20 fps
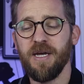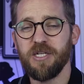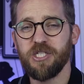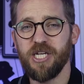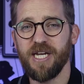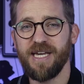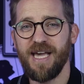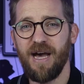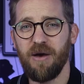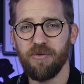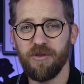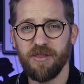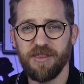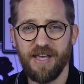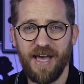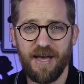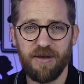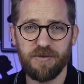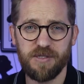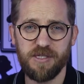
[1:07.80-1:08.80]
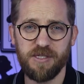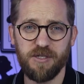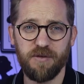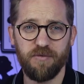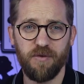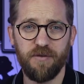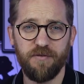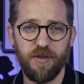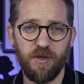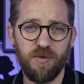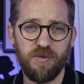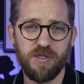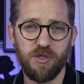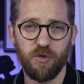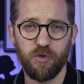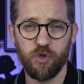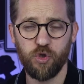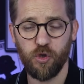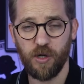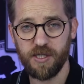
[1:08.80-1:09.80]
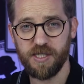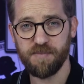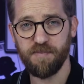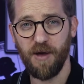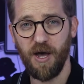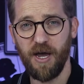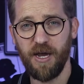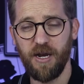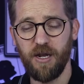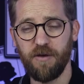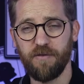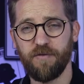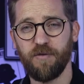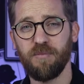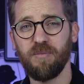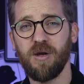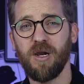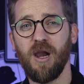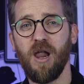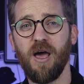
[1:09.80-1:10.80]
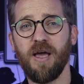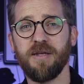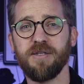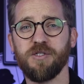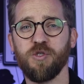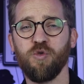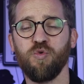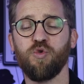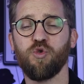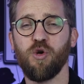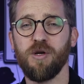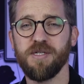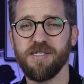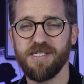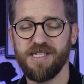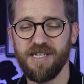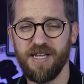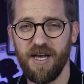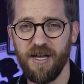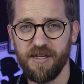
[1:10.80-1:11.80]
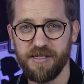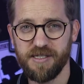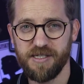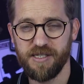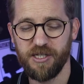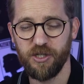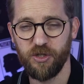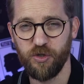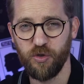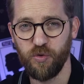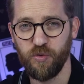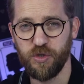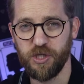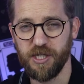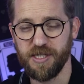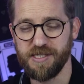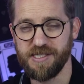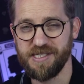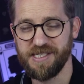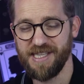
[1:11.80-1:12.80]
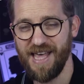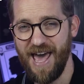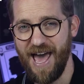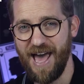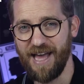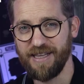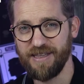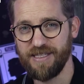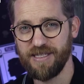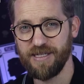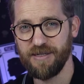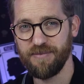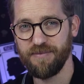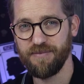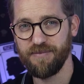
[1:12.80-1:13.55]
Check out the thousands of reviews on Trustpilot from clients who trusted us to do just that.